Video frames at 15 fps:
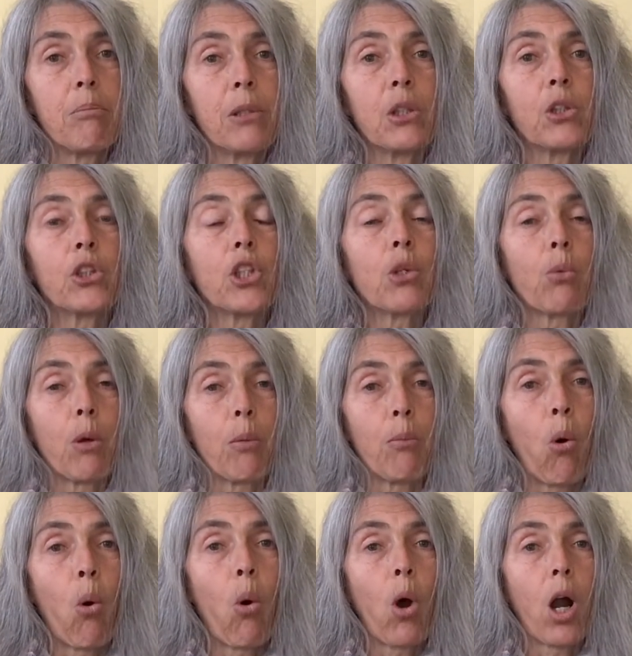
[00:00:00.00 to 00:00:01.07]
build your
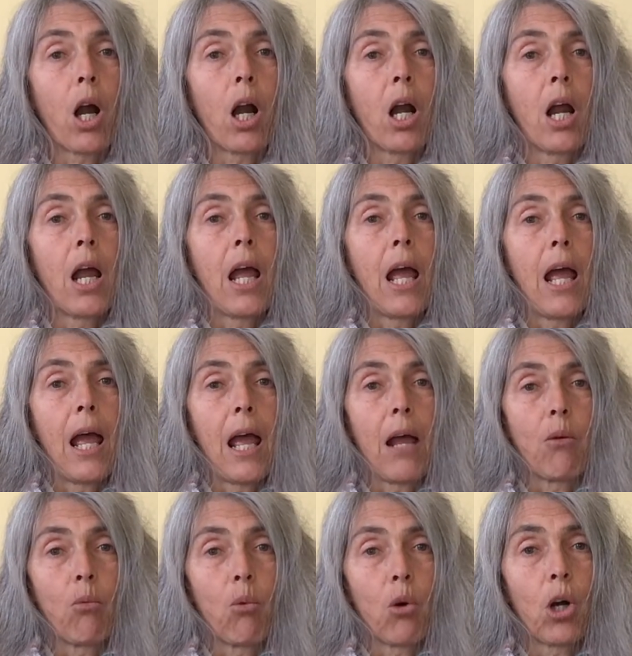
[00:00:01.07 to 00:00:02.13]
rapport,
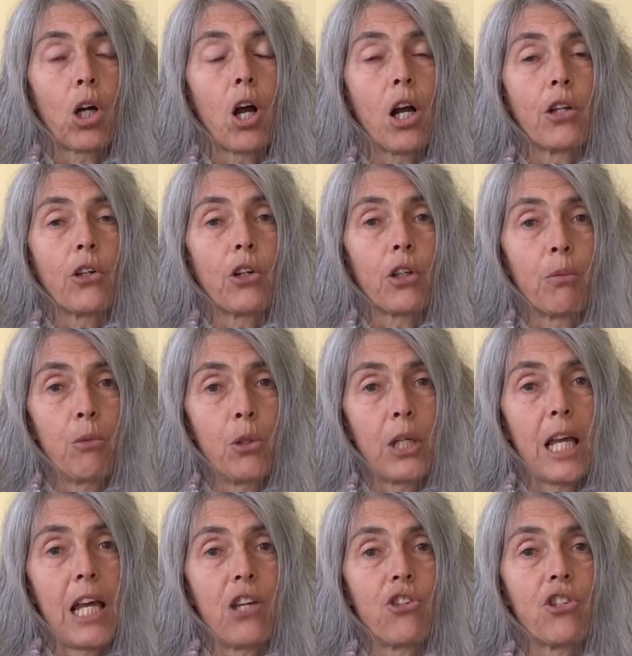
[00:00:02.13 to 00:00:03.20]
and work on your
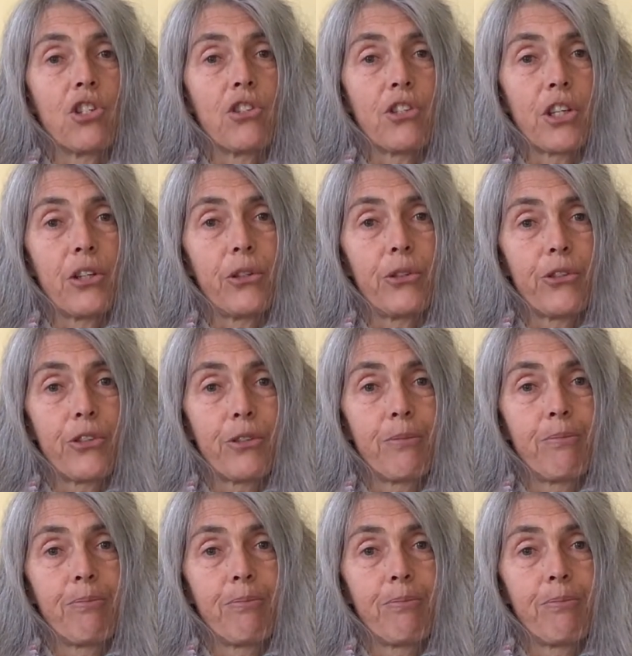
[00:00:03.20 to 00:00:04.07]
communication skills.